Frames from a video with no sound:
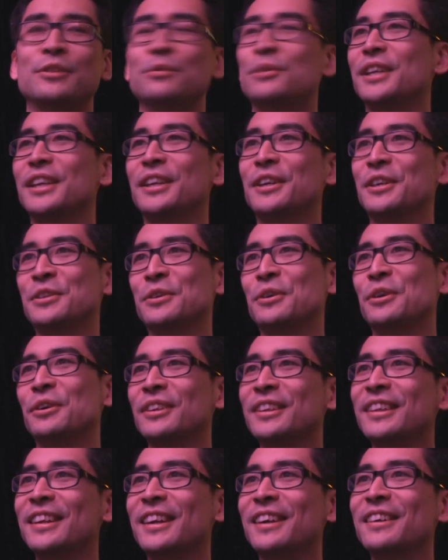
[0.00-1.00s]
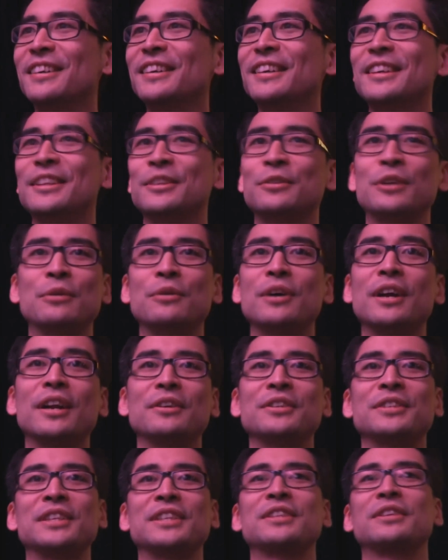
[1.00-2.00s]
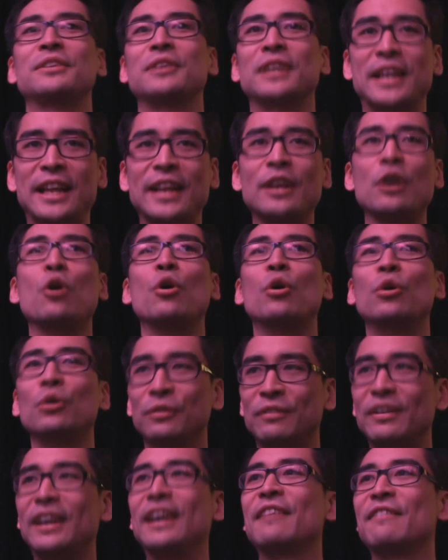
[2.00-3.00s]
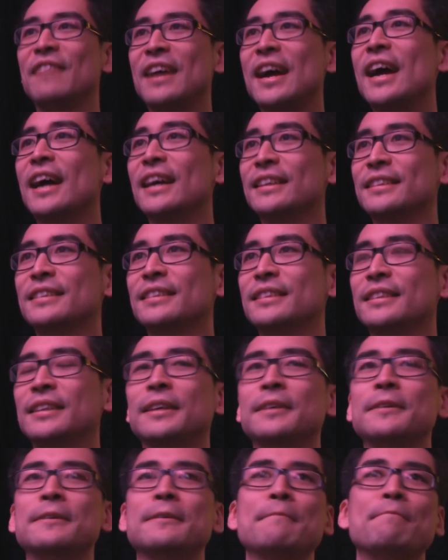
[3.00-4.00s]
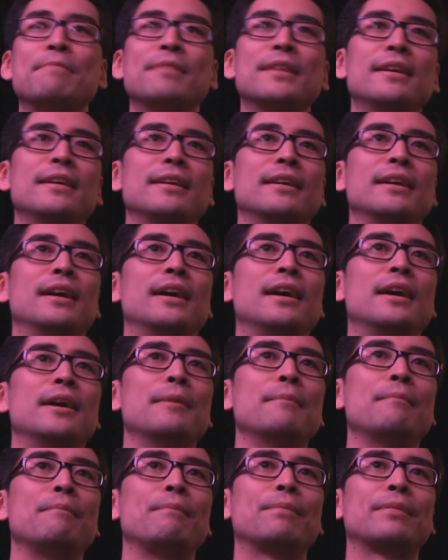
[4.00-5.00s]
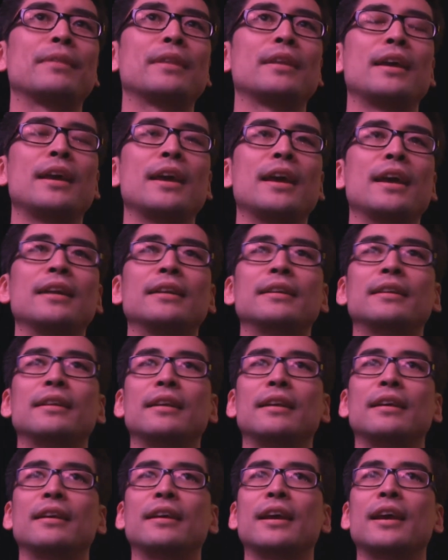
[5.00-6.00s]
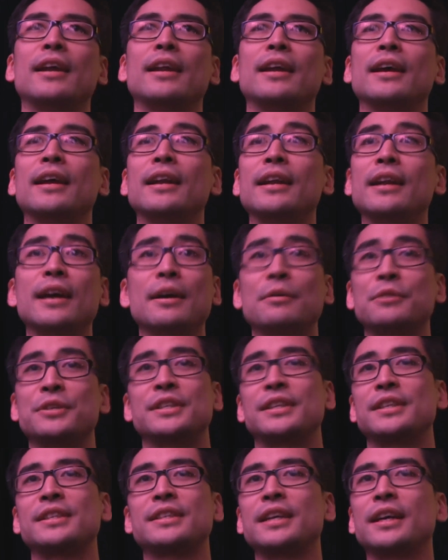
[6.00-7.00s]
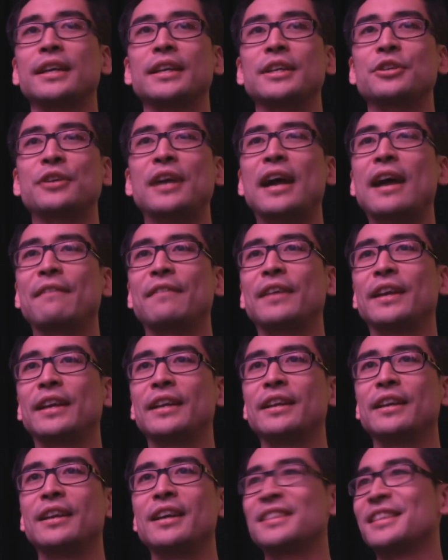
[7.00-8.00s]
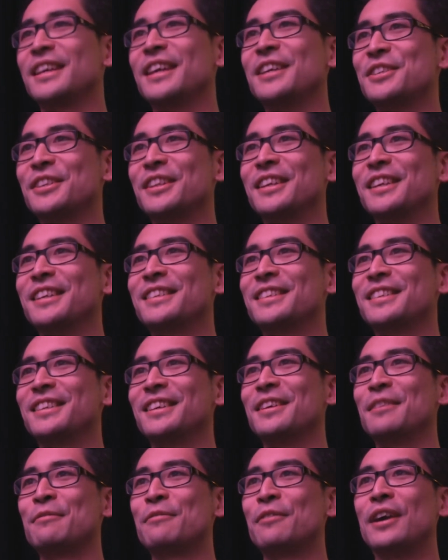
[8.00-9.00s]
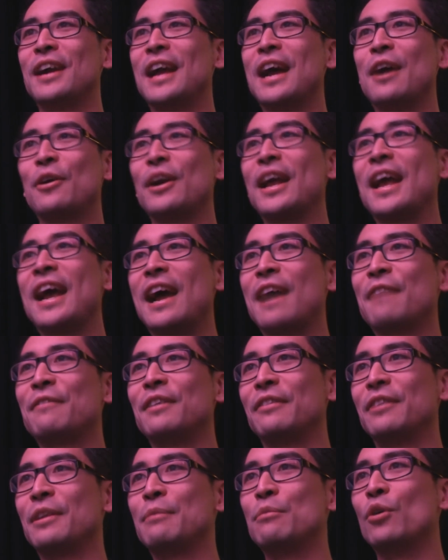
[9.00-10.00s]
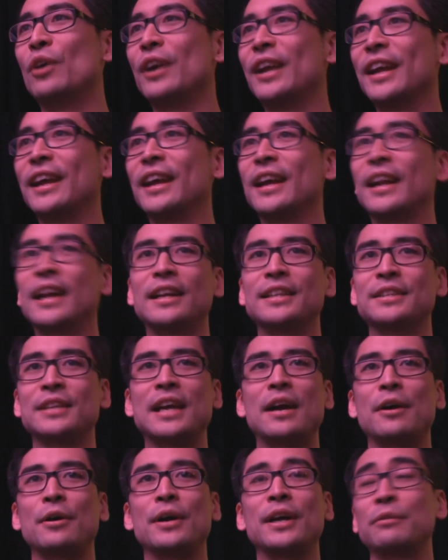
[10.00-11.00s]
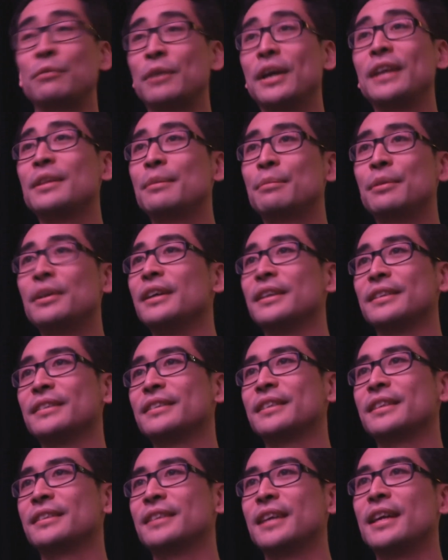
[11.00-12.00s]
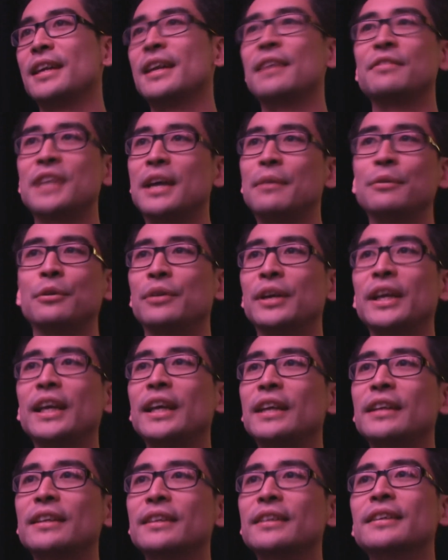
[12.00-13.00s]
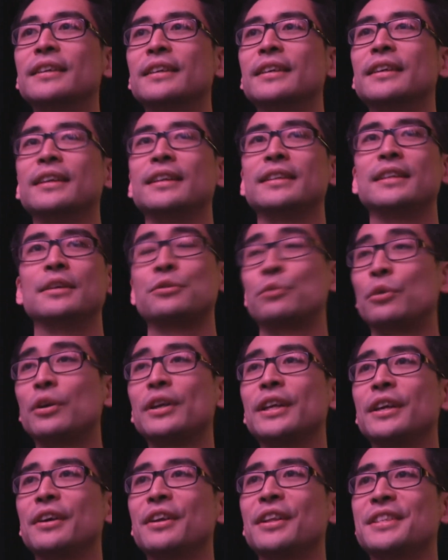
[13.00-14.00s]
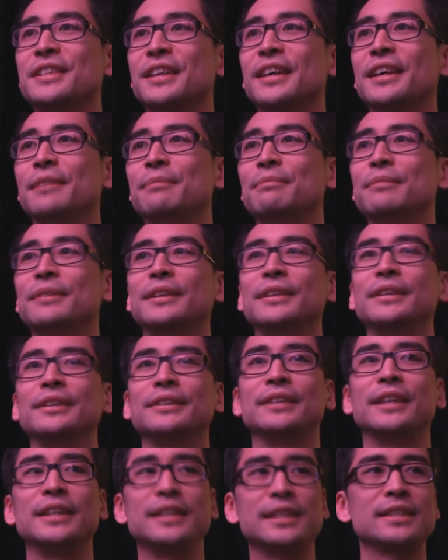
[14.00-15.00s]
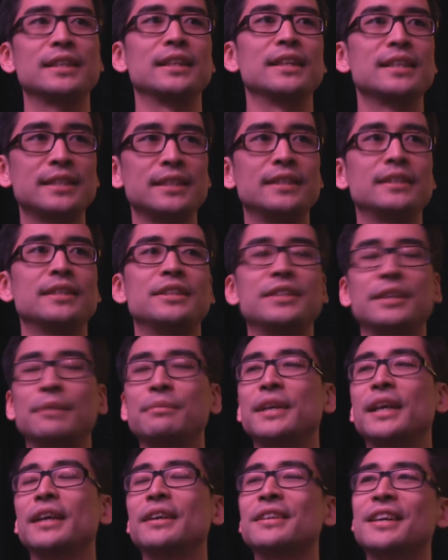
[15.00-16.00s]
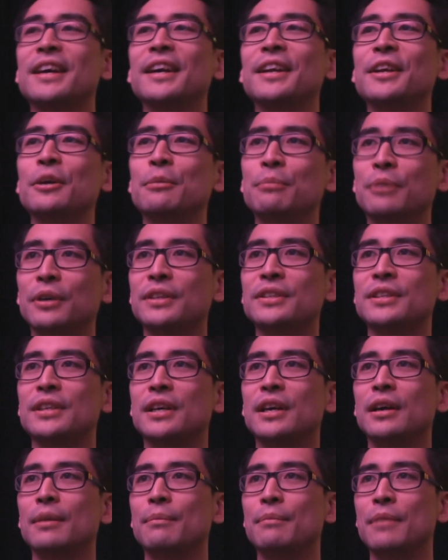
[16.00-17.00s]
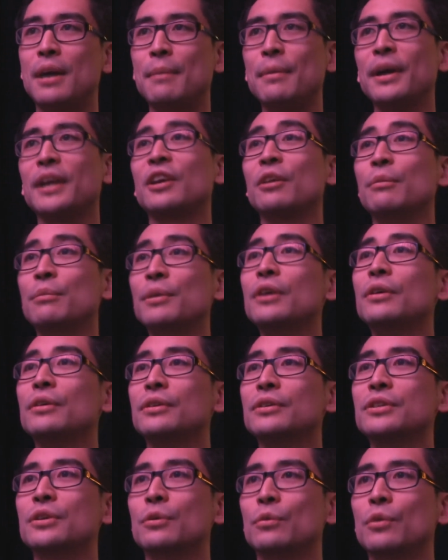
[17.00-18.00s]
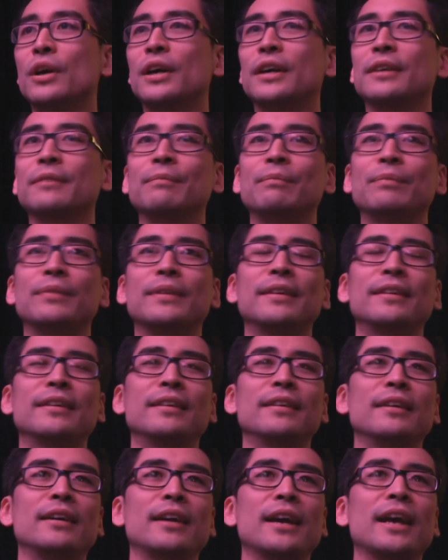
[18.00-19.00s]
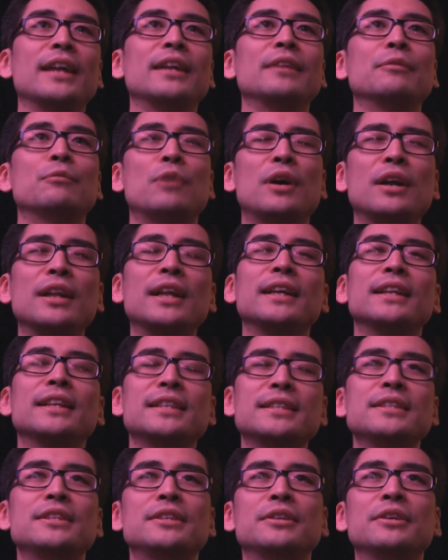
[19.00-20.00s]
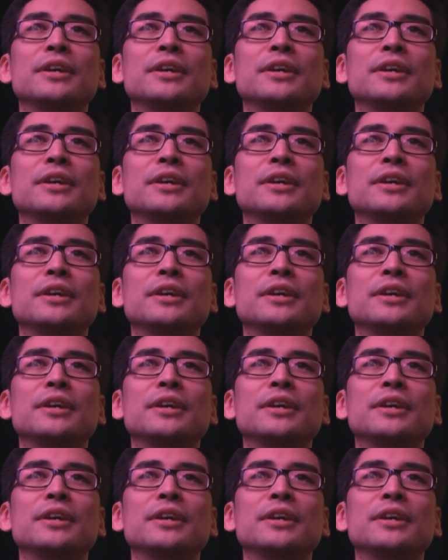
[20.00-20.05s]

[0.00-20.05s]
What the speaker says: 20 years old, you know, 21. I was just getting old very fast, you know. And I was just stuck in traffic in Los Angeles for an hour and a half every morning, and that's how I read the books, because I didn't have time to read because I was working all the time. So I just listened to Jim Dale's audiobooks on my commute to work. And while I listened